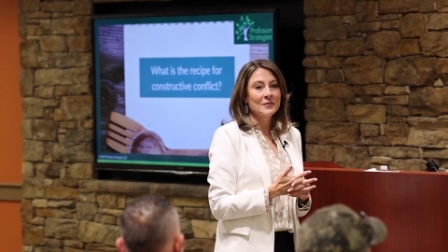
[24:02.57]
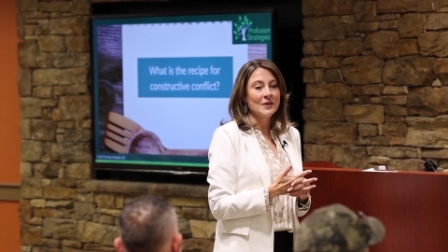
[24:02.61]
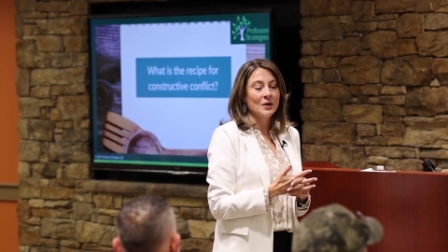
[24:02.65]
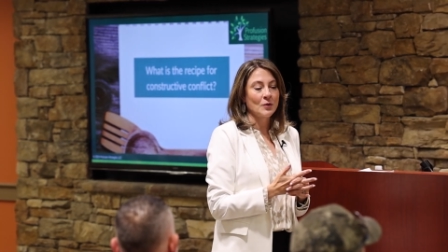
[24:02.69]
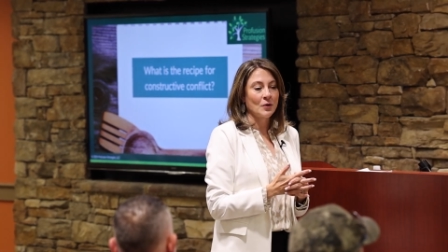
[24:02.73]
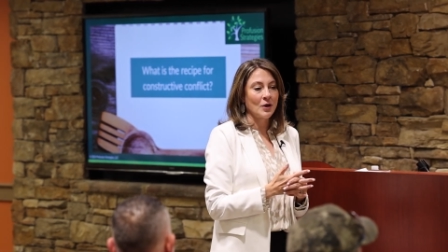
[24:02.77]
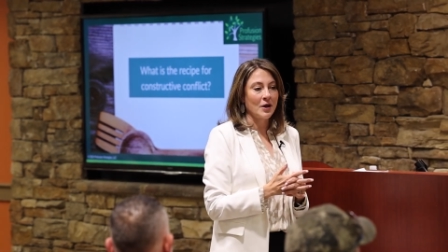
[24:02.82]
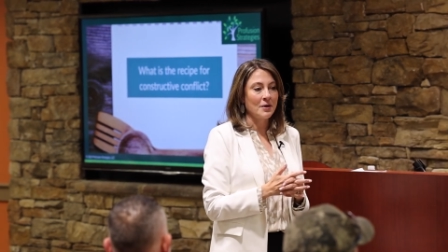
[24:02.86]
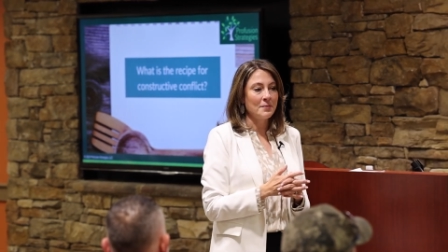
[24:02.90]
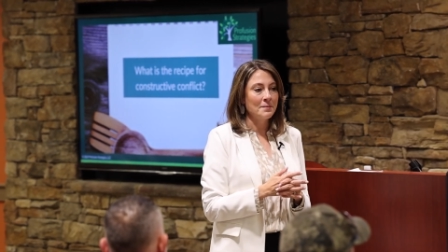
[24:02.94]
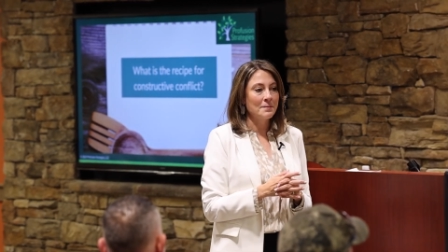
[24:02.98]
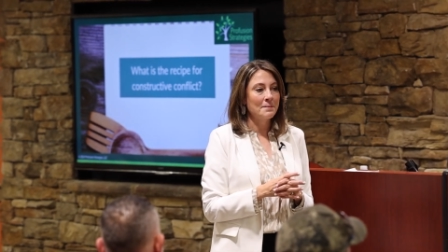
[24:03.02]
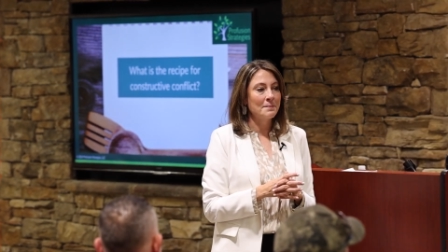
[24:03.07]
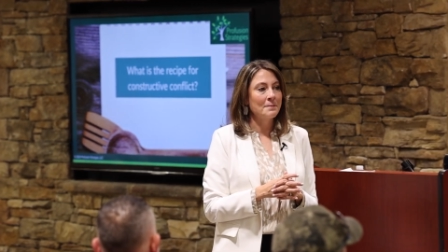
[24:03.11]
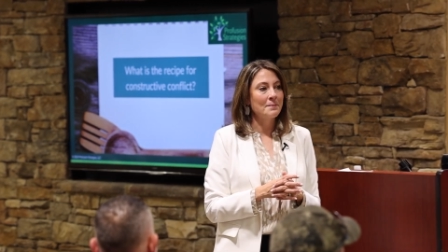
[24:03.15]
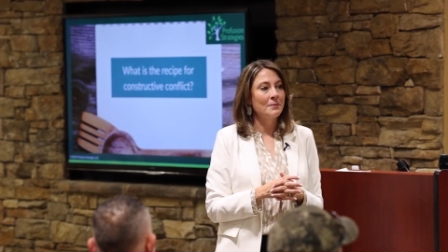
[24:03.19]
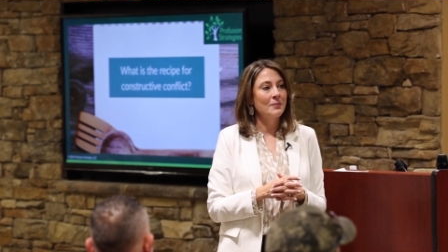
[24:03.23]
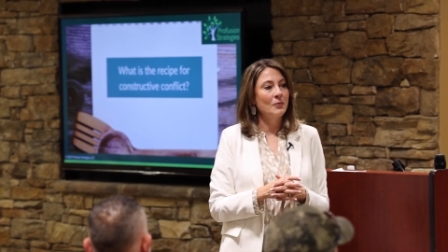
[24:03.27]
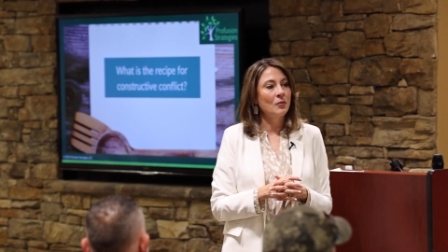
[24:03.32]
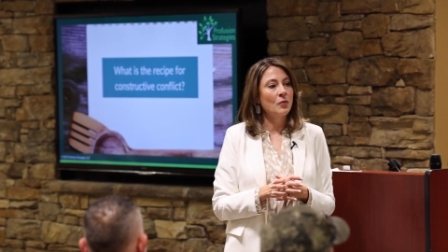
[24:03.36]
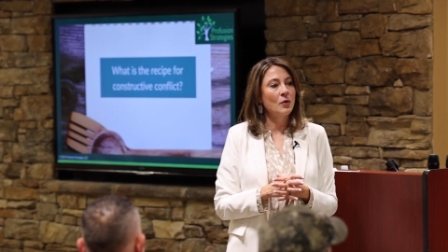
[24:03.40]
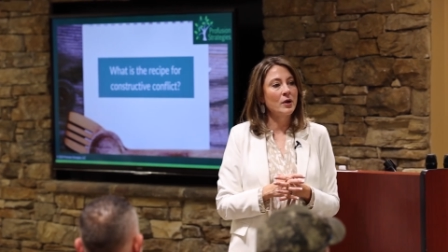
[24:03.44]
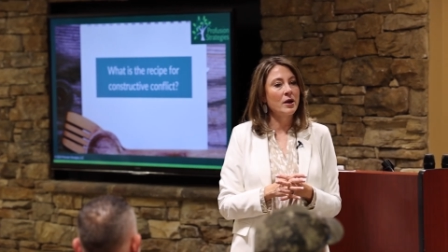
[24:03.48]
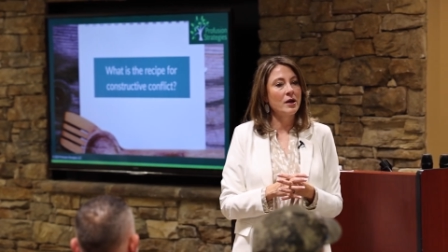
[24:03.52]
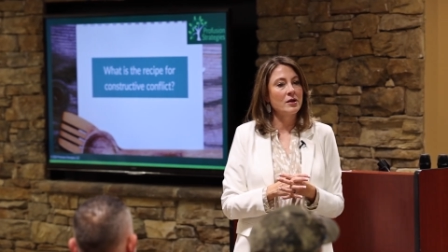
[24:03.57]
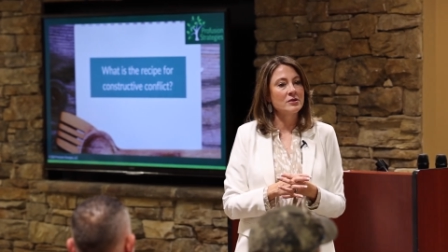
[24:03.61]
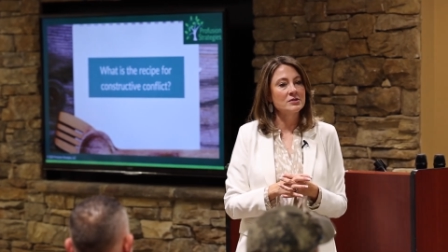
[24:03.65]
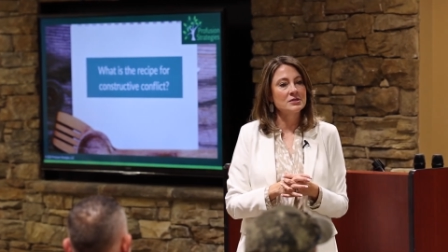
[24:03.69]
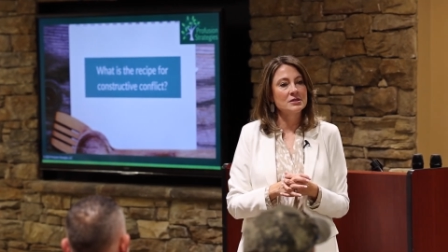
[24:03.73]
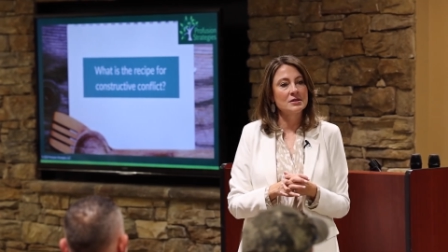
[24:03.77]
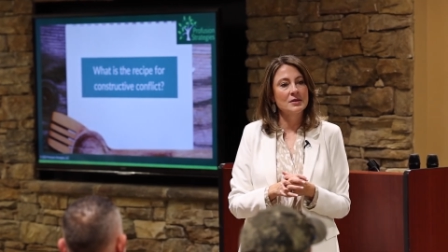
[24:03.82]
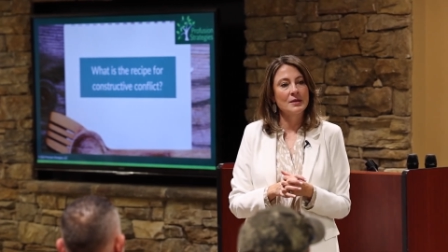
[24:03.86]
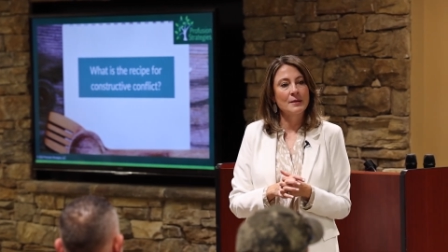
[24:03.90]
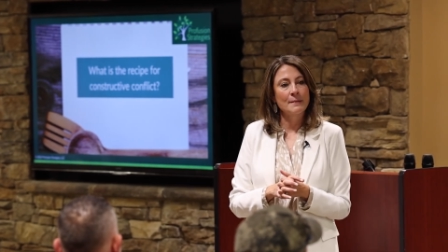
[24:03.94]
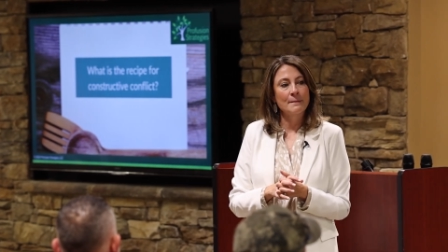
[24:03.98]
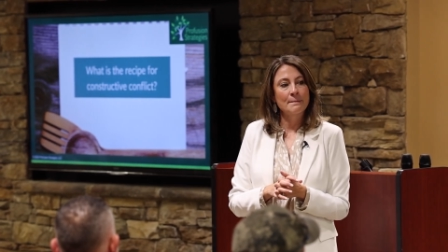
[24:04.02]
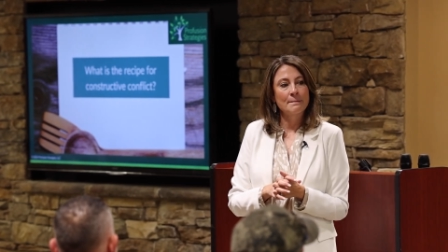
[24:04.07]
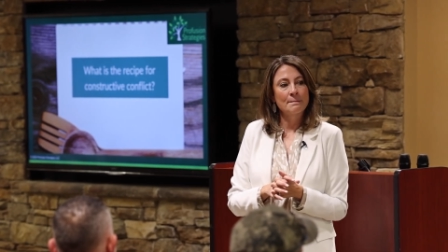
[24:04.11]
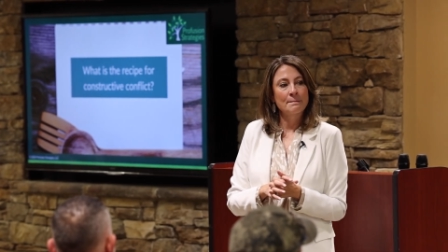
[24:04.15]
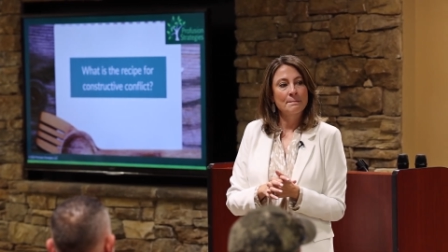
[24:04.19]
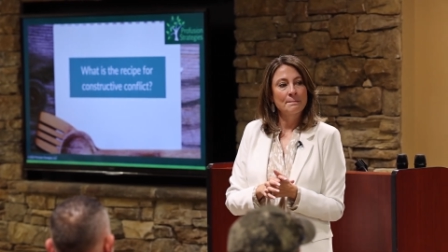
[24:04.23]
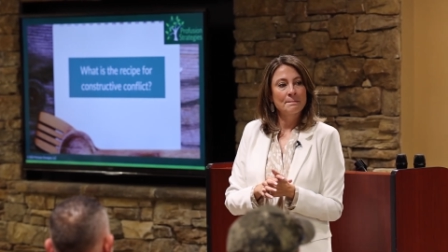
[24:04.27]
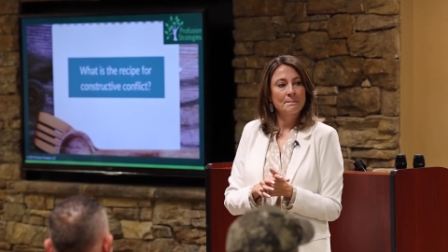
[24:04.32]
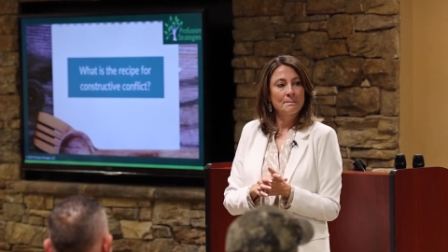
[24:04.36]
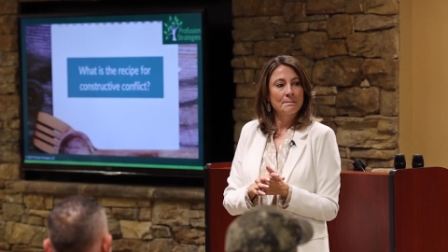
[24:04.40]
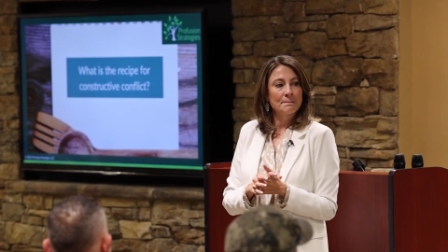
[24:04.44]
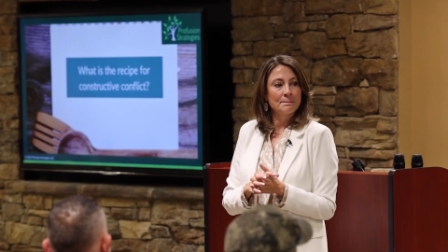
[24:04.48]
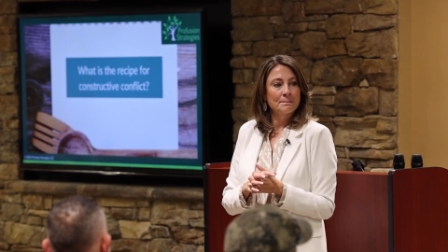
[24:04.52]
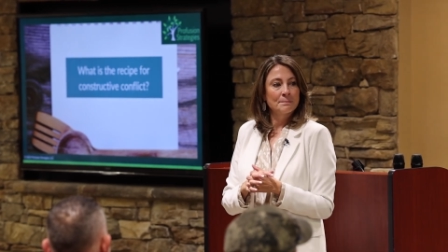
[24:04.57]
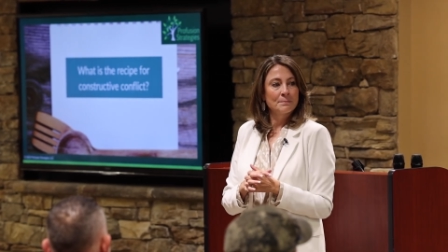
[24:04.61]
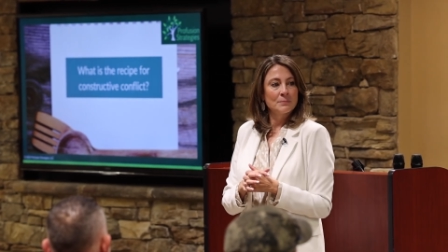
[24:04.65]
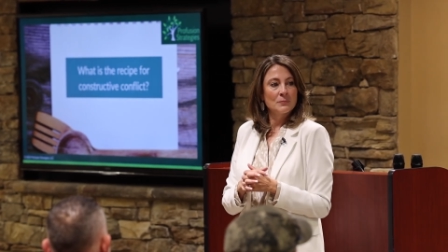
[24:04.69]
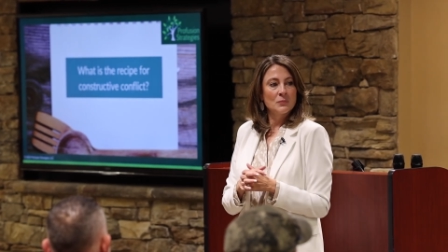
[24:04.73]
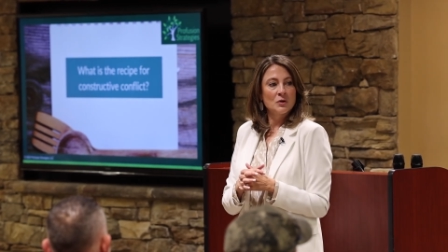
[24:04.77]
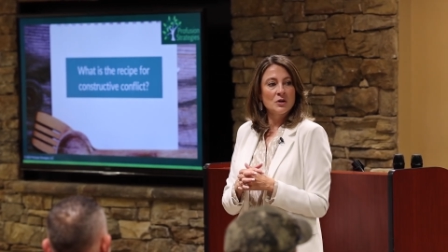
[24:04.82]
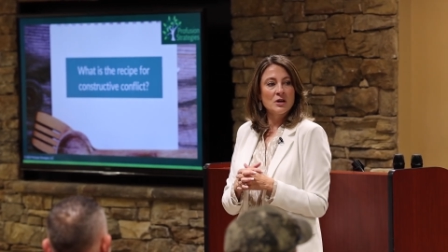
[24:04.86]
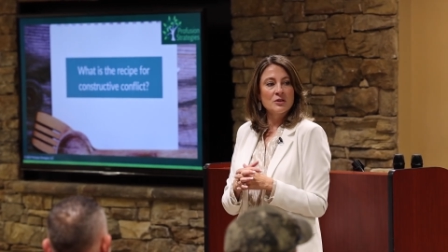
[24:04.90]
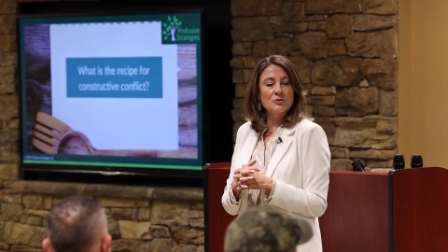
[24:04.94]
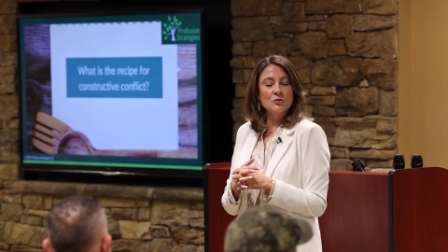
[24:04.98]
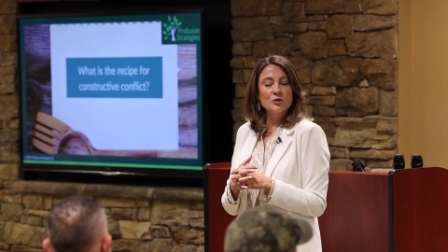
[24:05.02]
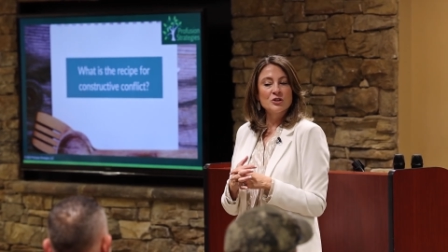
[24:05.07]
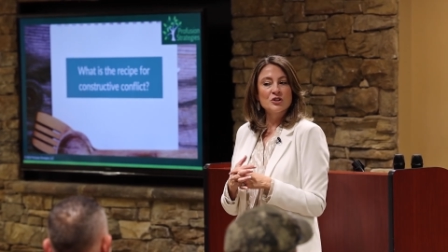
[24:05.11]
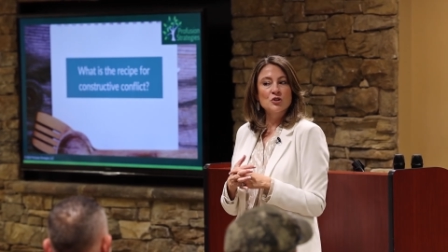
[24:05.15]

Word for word: Okay. What else? What other